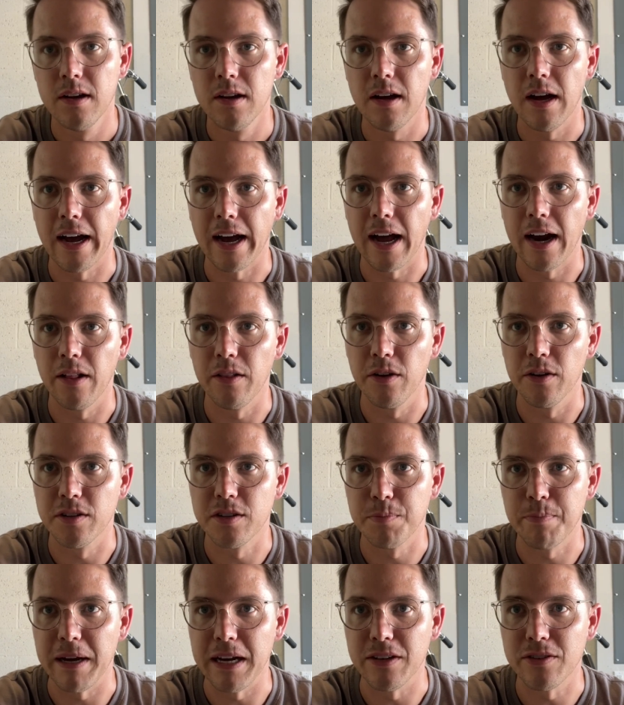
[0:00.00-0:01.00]
I got a little
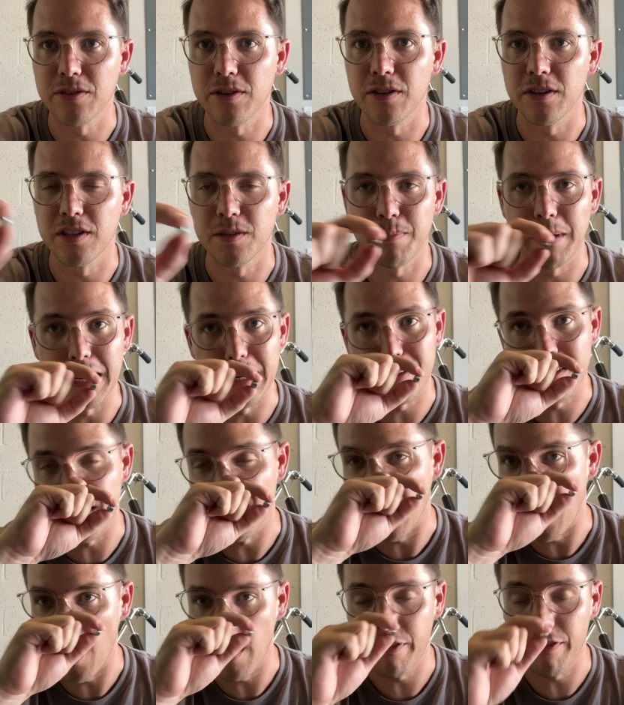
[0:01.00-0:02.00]
spacer to space it
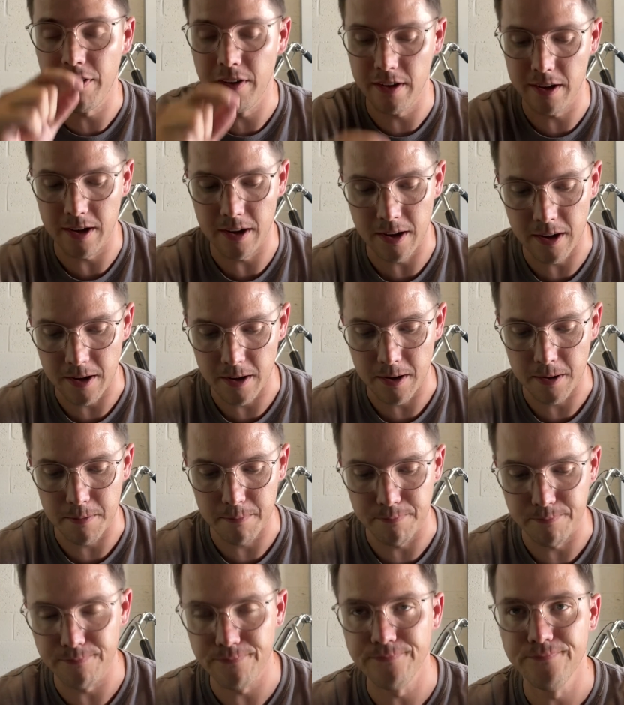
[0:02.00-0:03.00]
off,
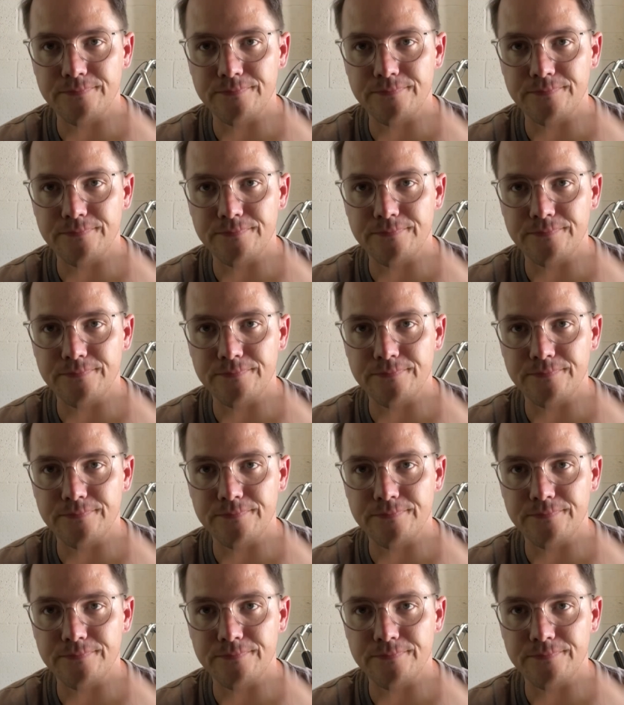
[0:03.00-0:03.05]
and